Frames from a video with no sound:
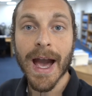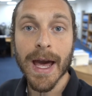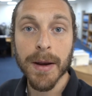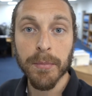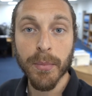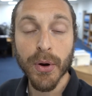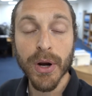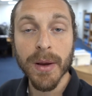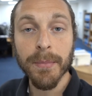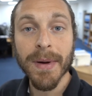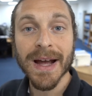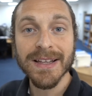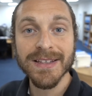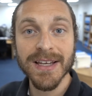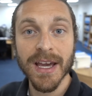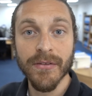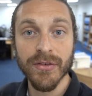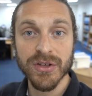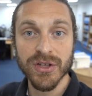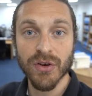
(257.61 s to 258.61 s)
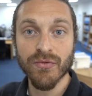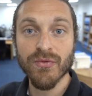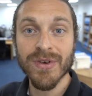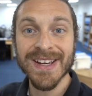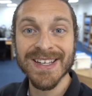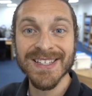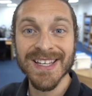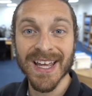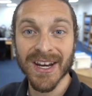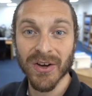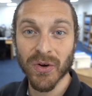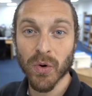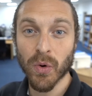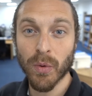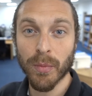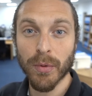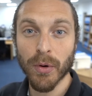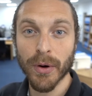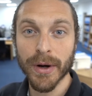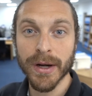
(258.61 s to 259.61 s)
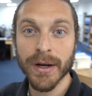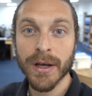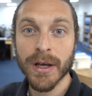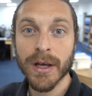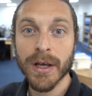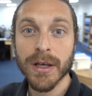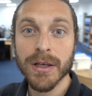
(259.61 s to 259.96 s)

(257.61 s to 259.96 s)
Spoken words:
and put it back together, so reset the call point.